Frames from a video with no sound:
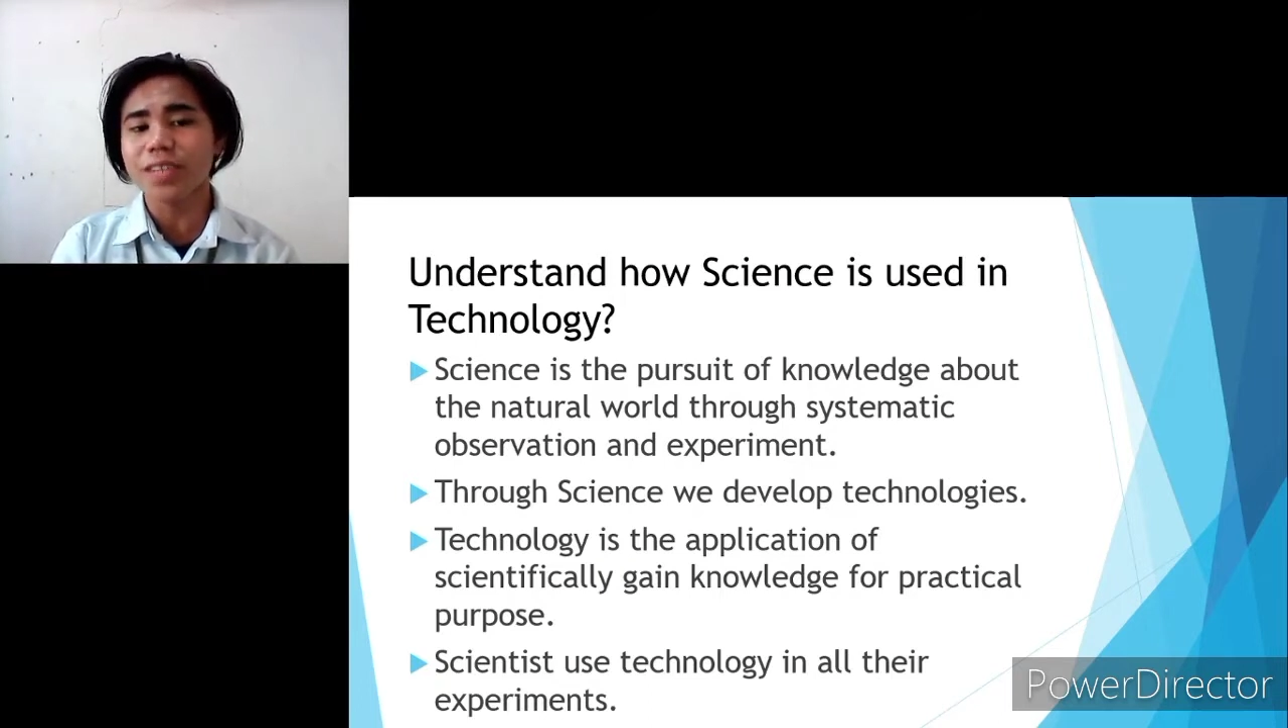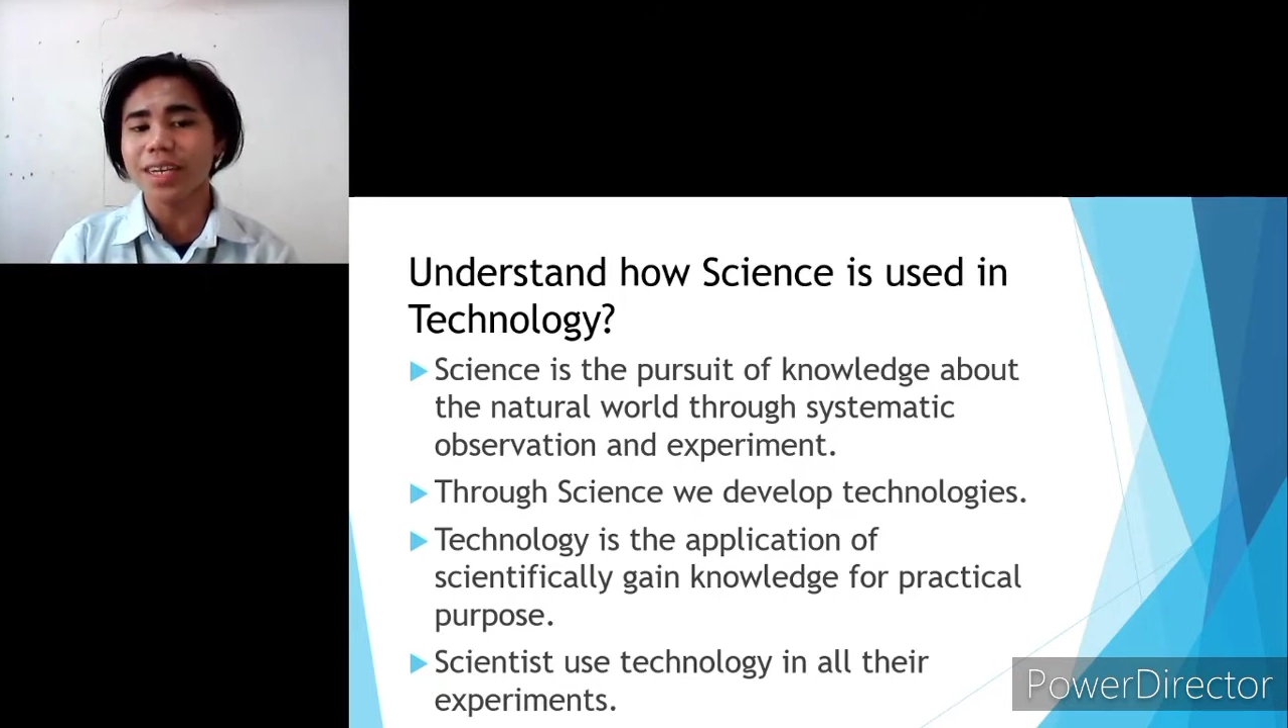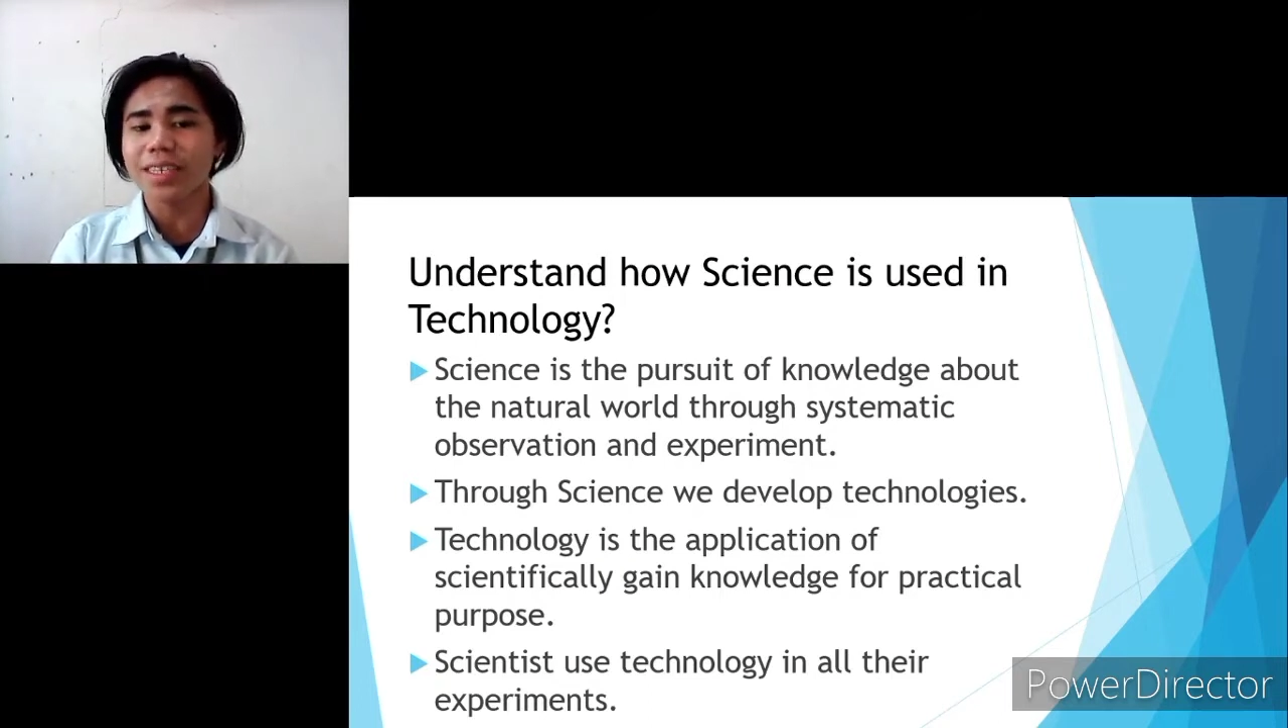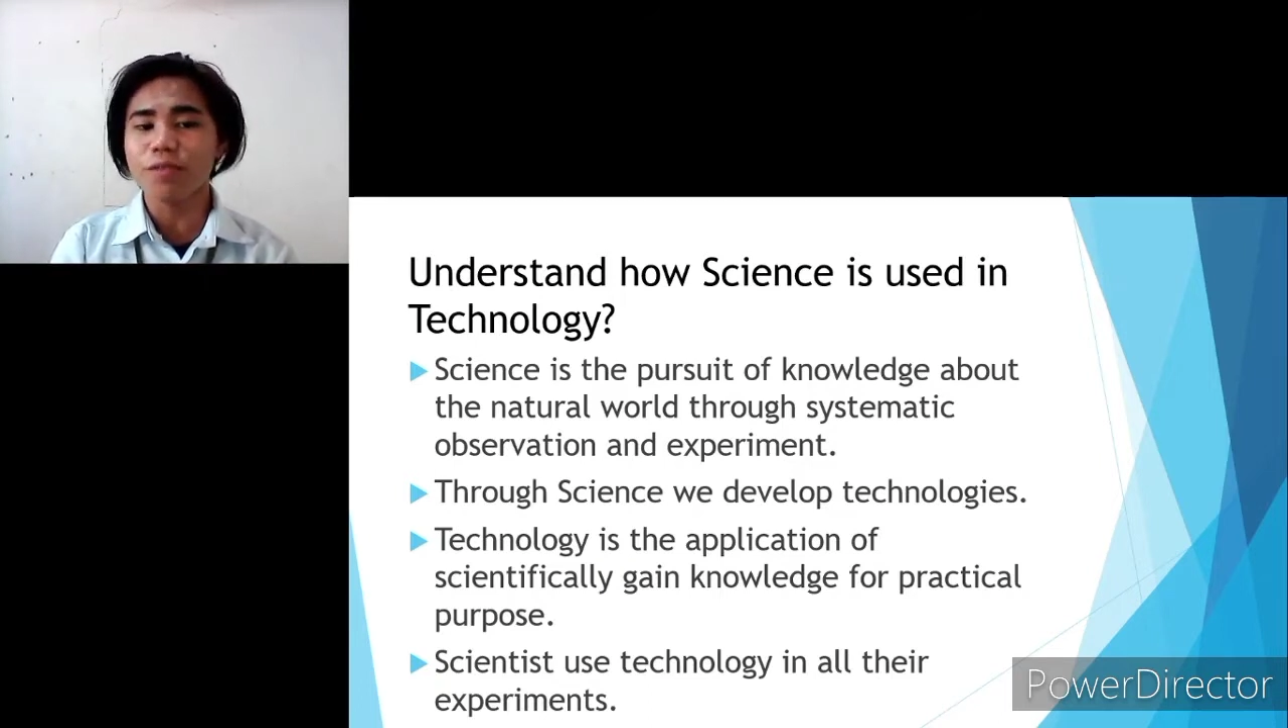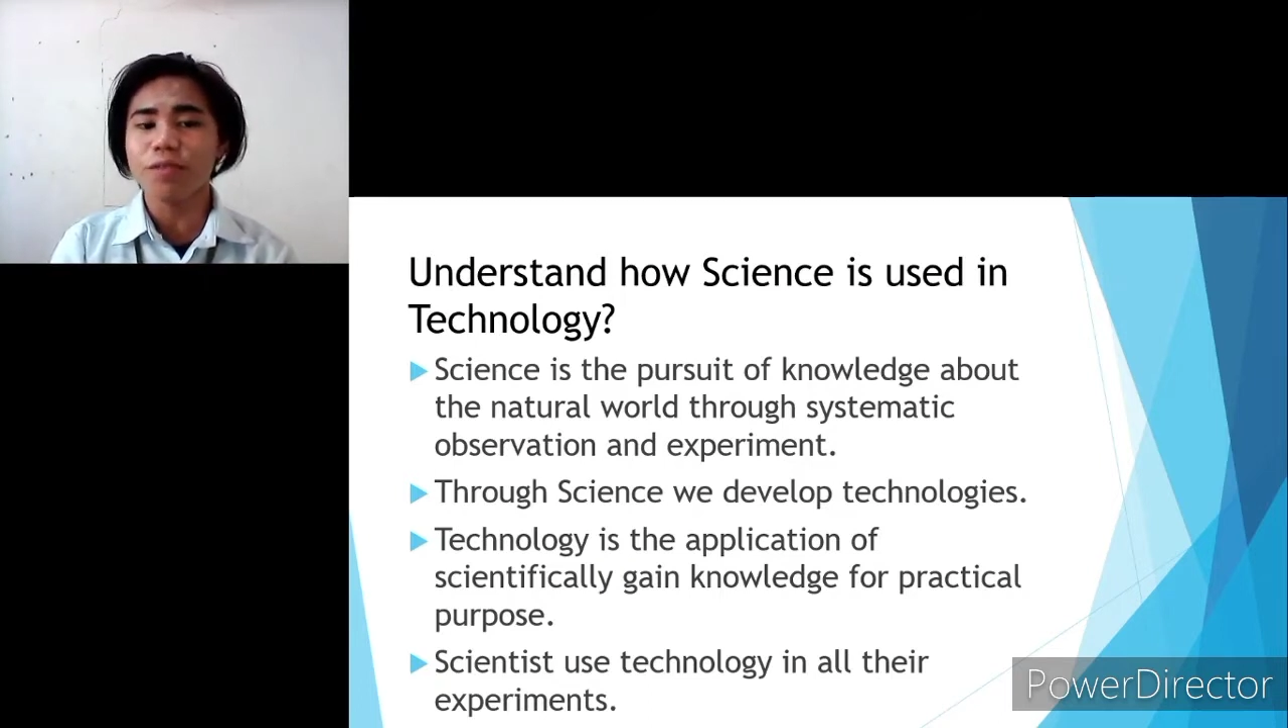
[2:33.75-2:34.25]

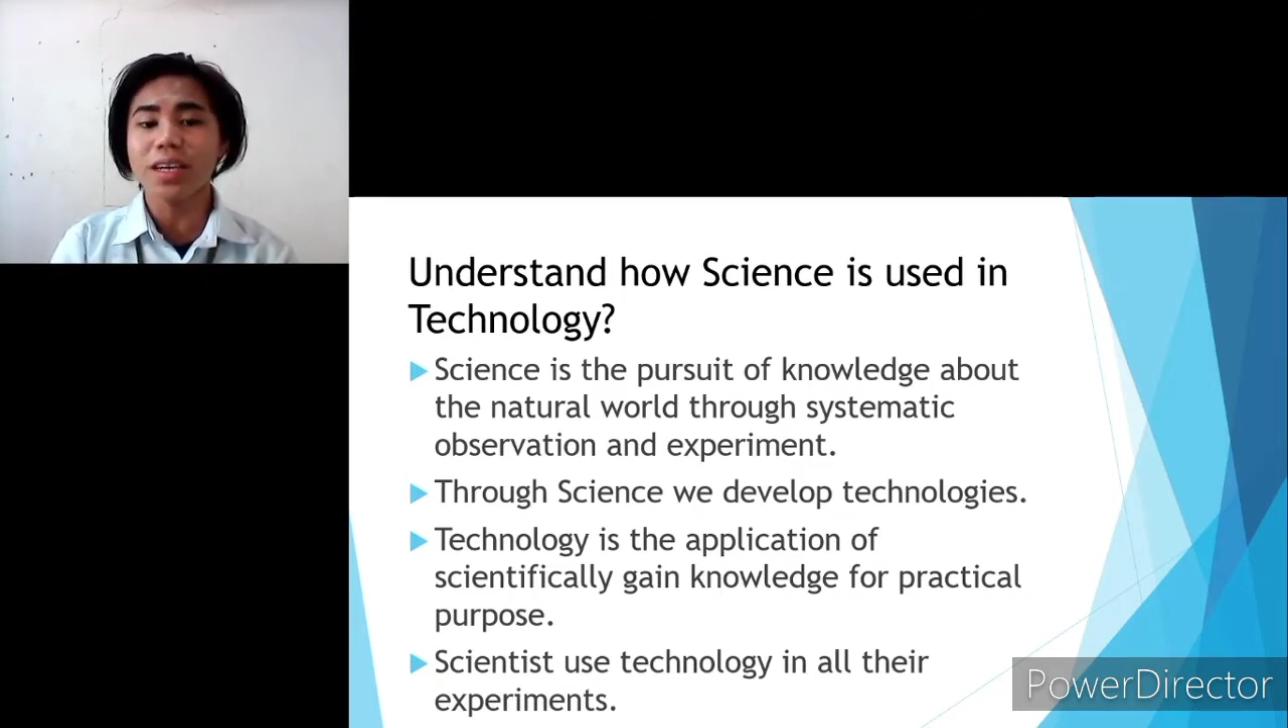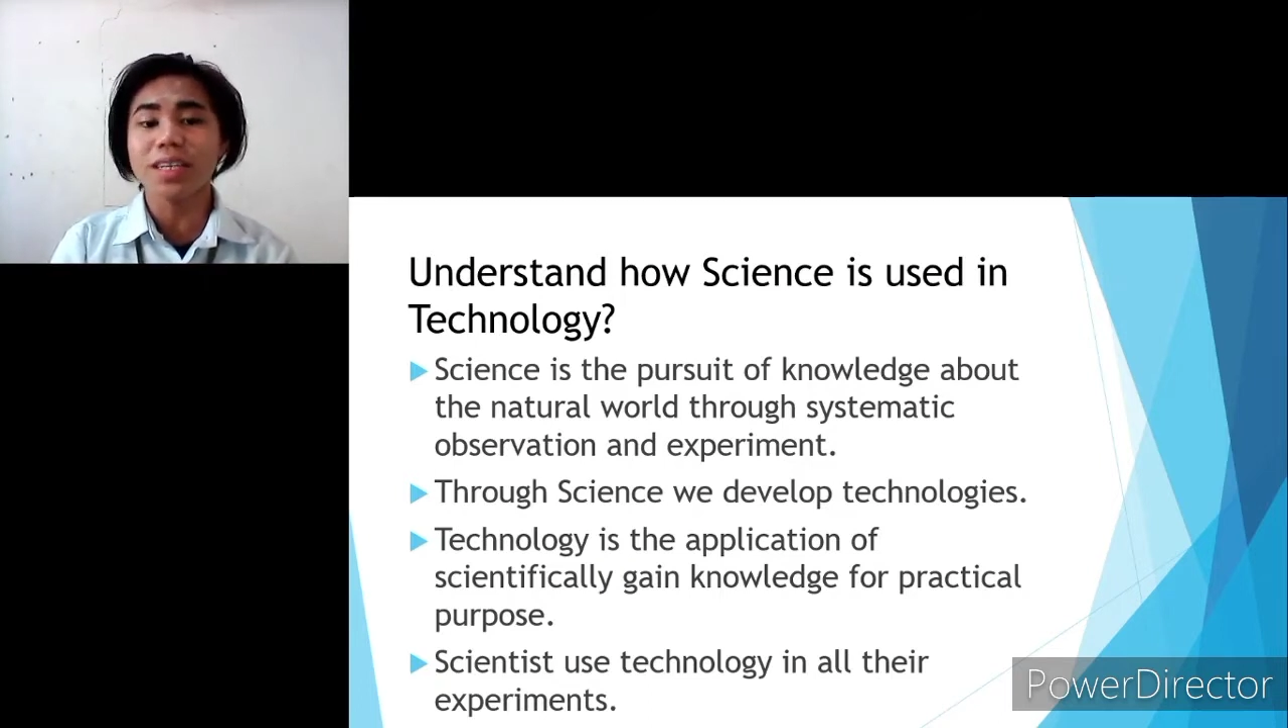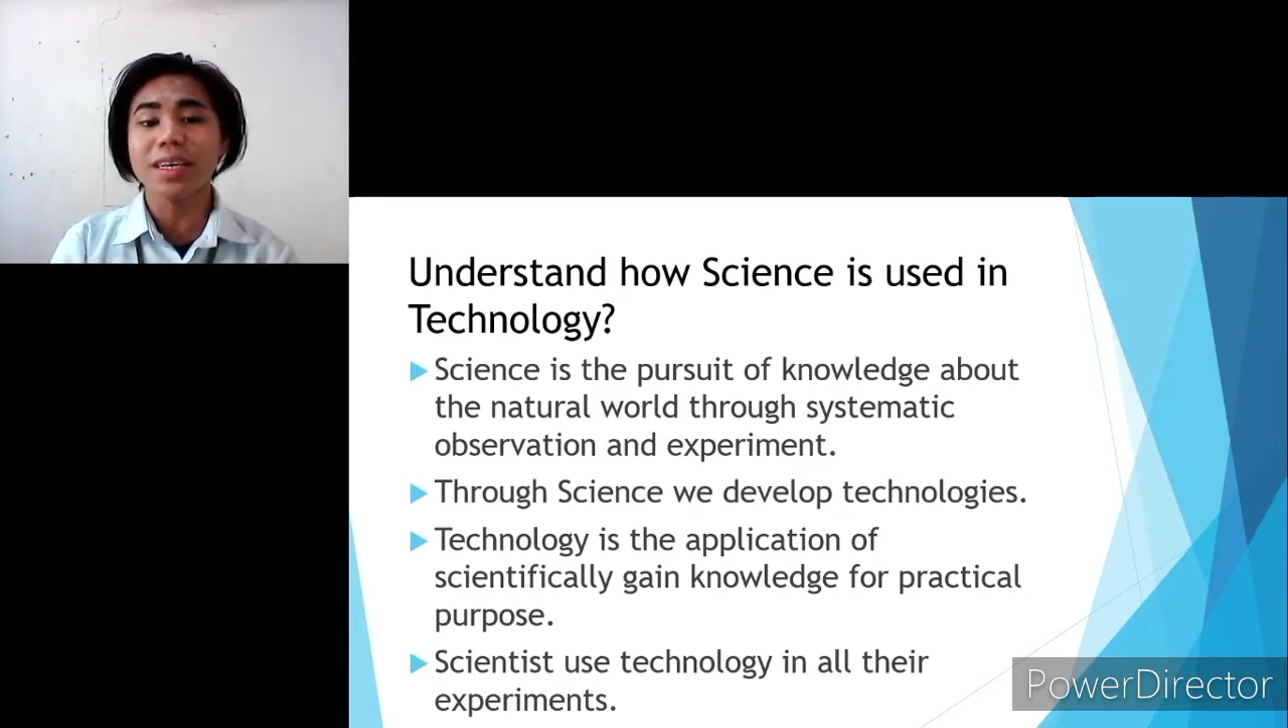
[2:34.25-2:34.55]
scientifically